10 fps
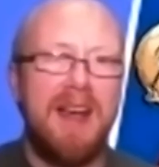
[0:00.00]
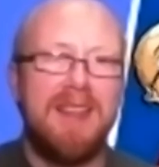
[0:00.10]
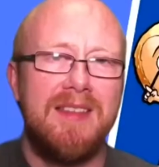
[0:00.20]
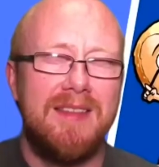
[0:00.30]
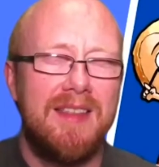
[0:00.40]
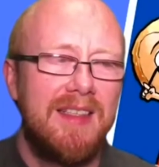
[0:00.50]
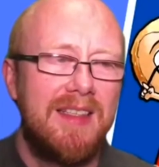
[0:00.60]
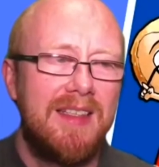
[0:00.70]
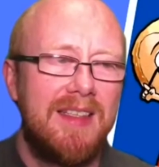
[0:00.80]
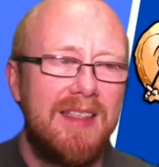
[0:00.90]
and
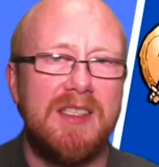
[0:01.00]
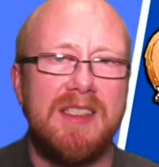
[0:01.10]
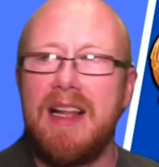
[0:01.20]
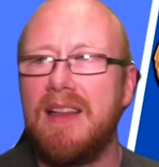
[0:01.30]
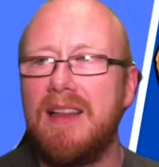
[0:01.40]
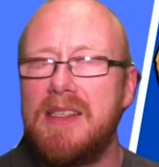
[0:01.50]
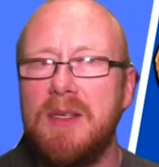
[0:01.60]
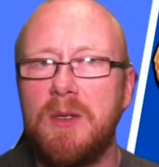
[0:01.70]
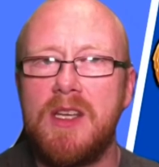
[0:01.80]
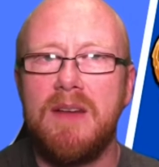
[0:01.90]
they just sell
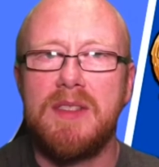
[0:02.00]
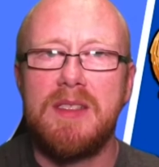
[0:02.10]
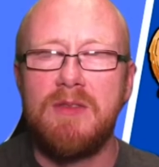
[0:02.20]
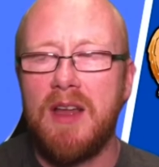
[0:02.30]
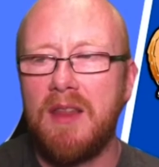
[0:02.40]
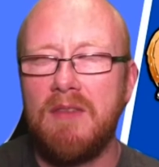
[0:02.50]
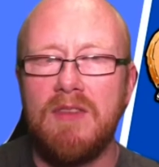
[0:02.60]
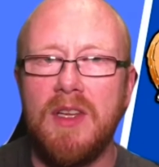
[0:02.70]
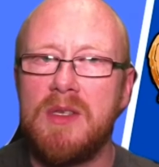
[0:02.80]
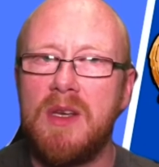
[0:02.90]
SEO services rather than
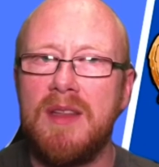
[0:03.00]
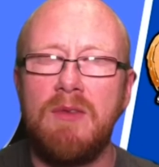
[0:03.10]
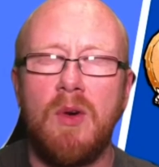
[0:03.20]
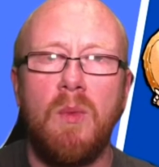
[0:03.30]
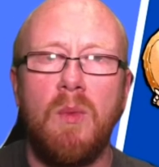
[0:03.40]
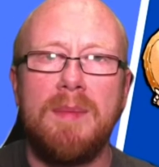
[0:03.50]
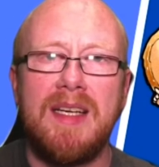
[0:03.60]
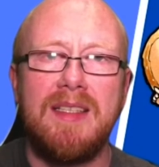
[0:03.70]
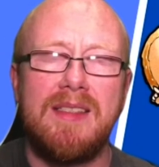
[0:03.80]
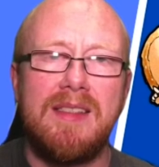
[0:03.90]
use it on their own
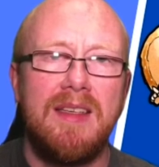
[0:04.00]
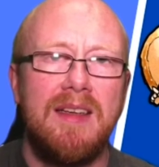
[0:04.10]
websites.